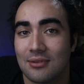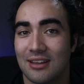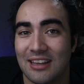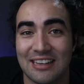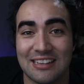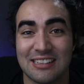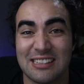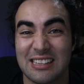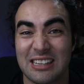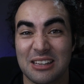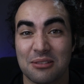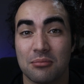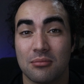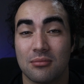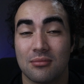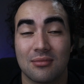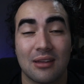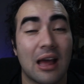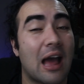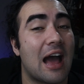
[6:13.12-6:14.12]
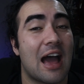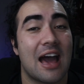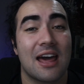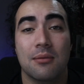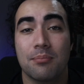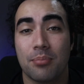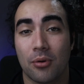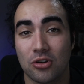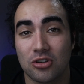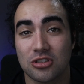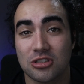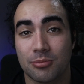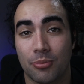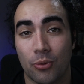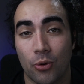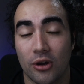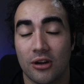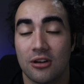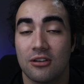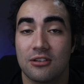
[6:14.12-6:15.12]
easy. Add a bonus
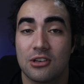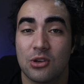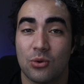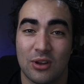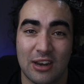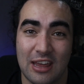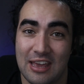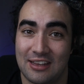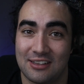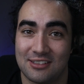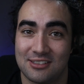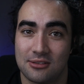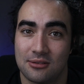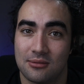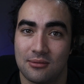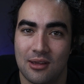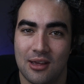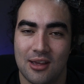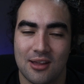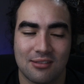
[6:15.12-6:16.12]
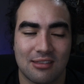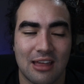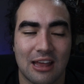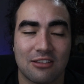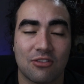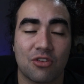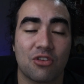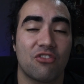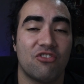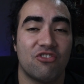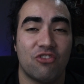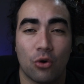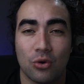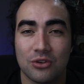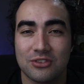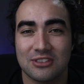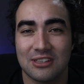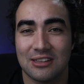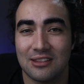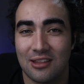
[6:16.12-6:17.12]
point to an ace. That's
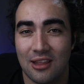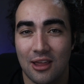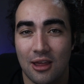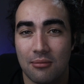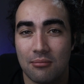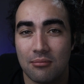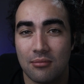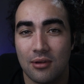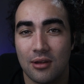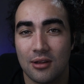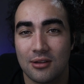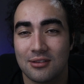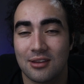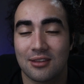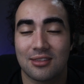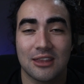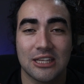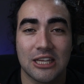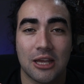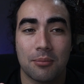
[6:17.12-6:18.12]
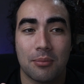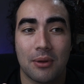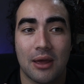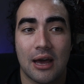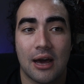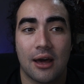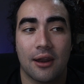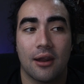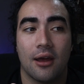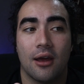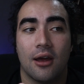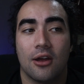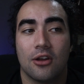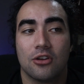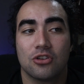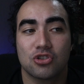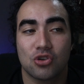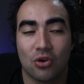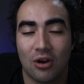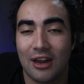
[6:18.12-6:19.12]
forcing them to think about
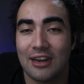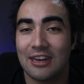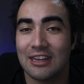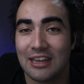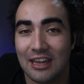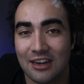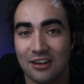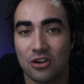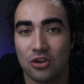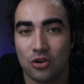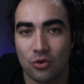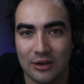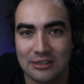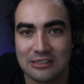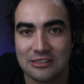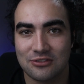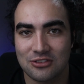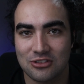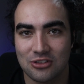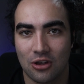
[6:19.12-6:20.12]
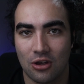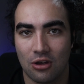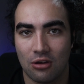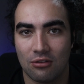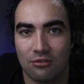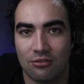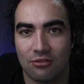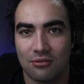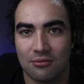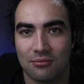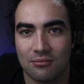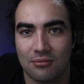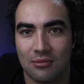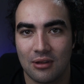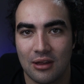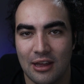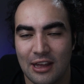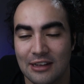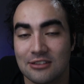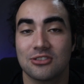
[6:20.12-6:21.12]
trying to get an aggressive serve.
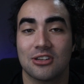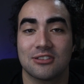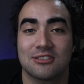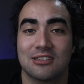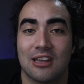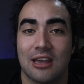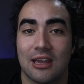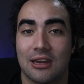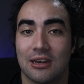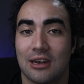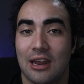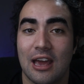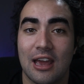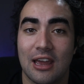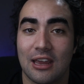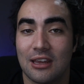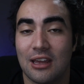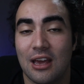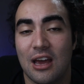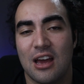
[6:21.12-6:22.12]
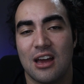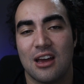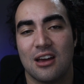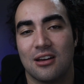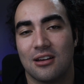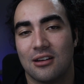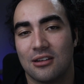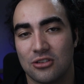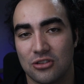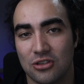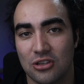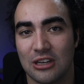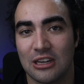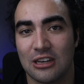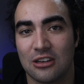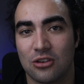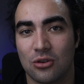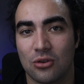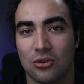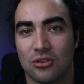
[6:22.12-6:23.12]
It's not saying, hey, you
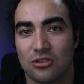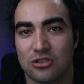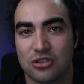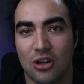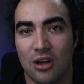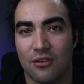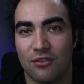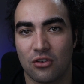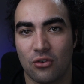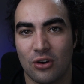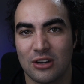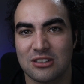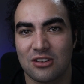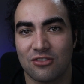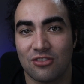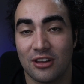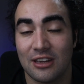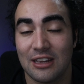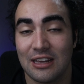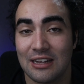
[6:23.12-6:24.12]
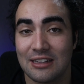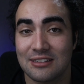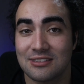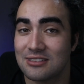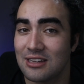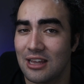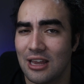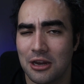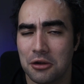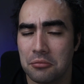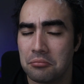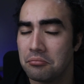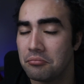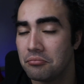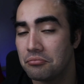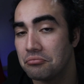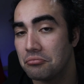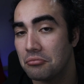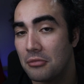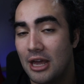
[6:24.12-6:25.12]
need to do it, serve aggressively. It's saying,
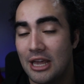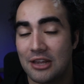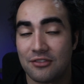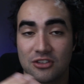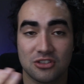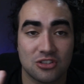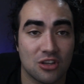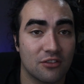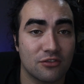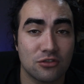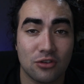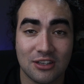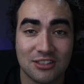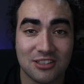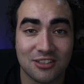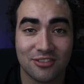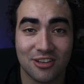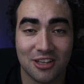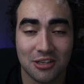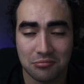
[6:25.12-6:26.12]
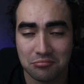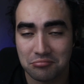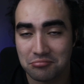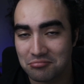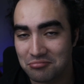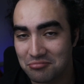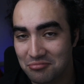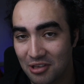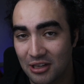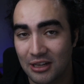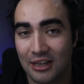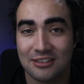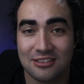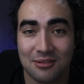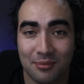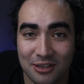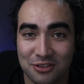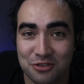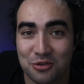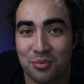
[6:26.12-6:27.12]
hey, if you serve aggressively, you get
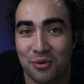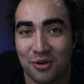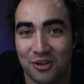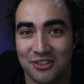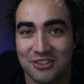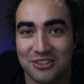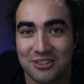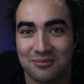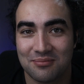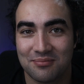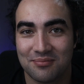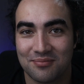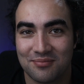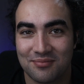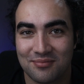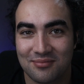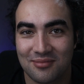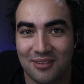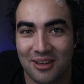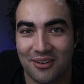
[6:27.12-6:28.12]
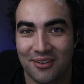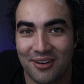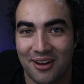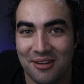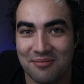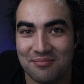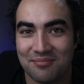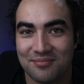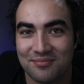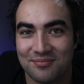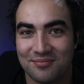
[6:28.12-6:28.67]
some extra points. All right?